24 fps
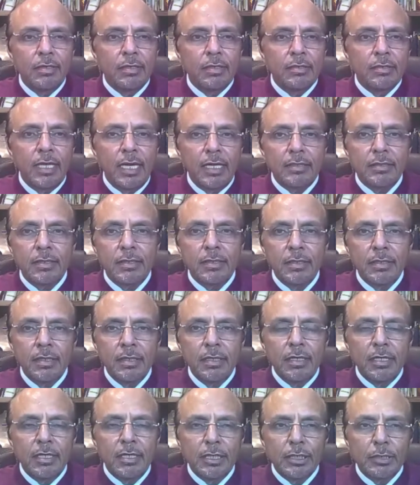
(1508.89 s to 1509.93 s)
that
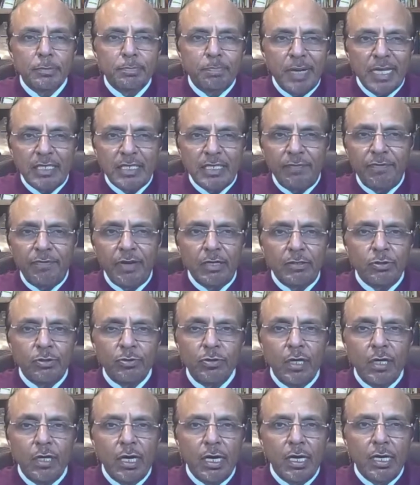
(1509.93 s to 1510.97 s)
specific to
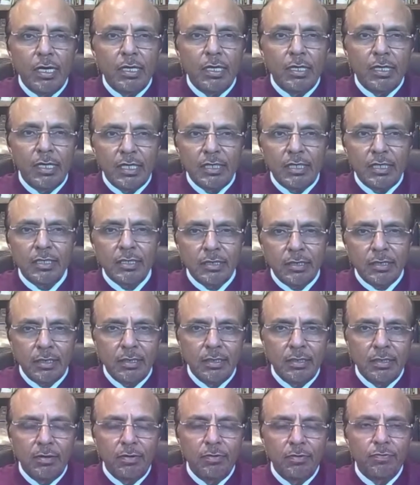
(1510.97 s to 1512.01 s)
the risks
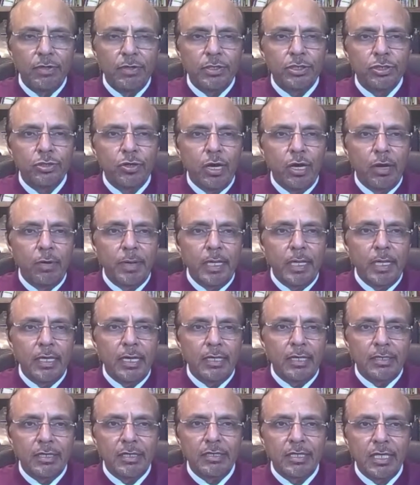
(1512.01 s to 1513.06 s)
which you have been
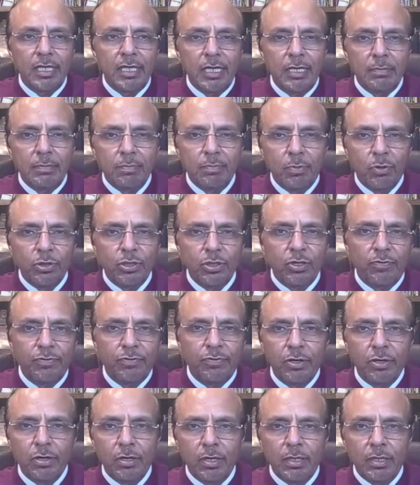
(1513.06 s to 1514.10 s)
addressing in most of
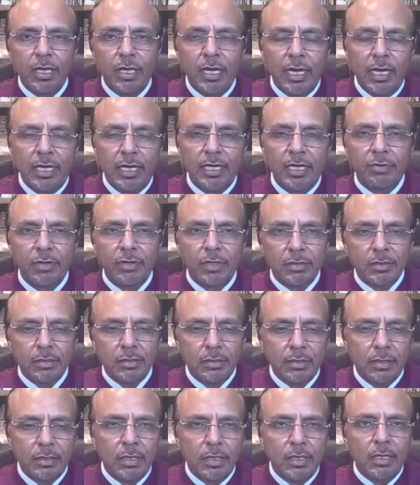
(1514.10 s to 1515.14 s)
your endeavors,
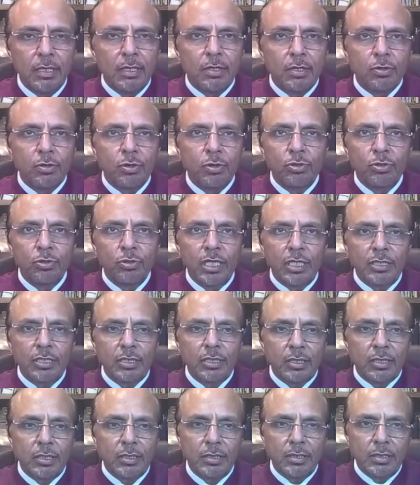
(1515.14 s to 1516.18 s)
could you
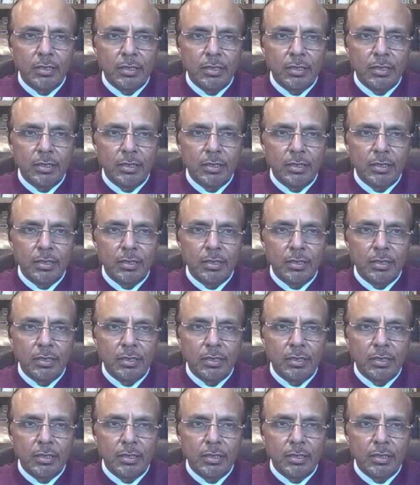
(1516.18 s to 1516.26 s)
just